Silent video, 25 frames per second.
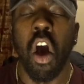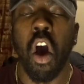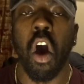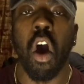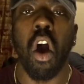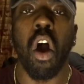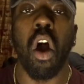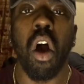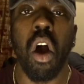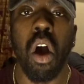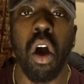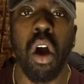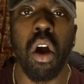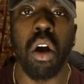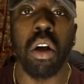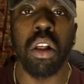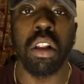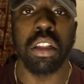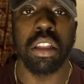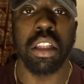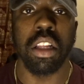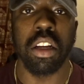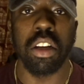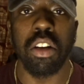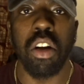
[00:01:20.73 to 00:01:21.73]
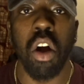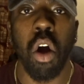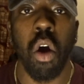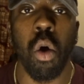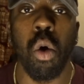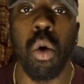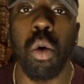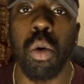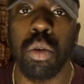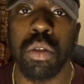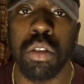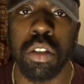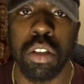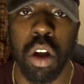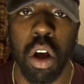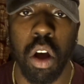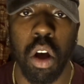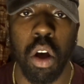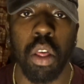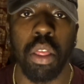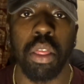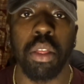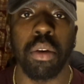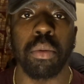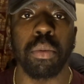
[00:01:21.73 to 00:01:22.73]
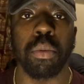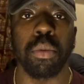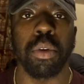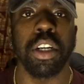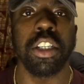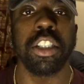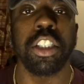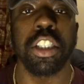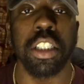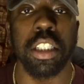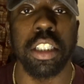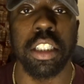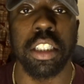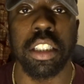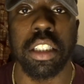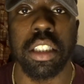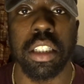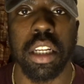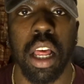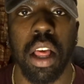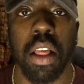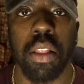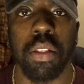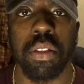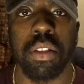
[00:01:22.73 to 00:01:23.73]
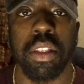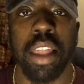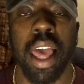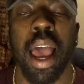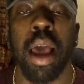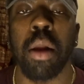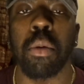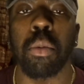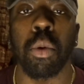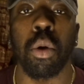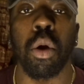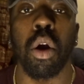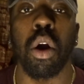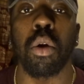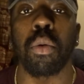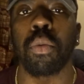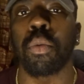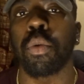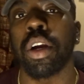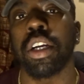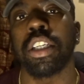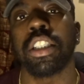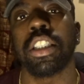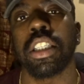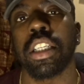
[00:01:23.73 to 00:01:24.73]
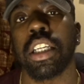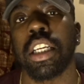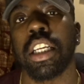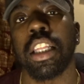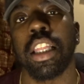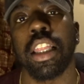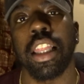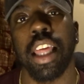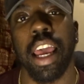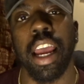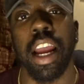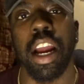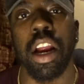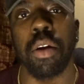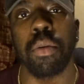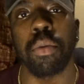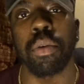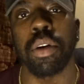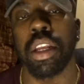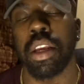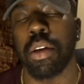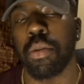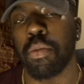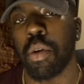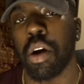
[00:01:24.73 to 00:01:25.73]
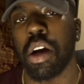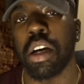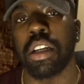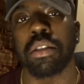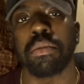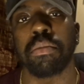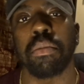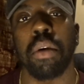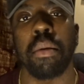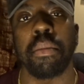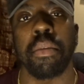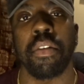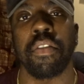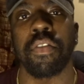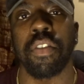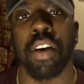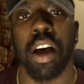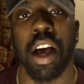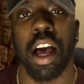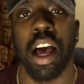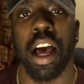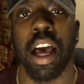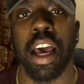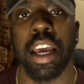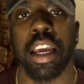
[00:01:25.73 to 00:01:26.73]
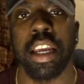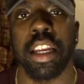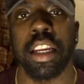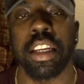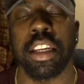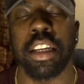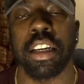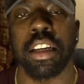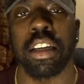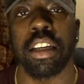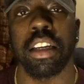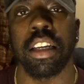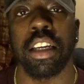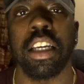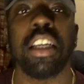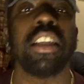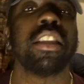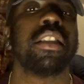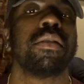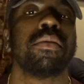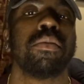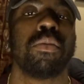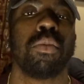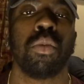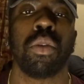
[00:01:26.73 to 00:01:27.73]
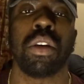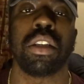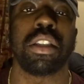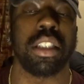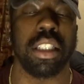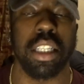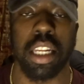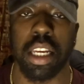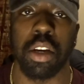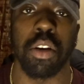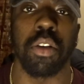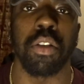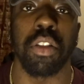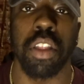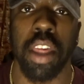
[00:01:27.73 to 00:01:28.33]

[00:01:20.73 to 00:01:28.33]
All the gold and all the riches that were originally there when he was mummified is was still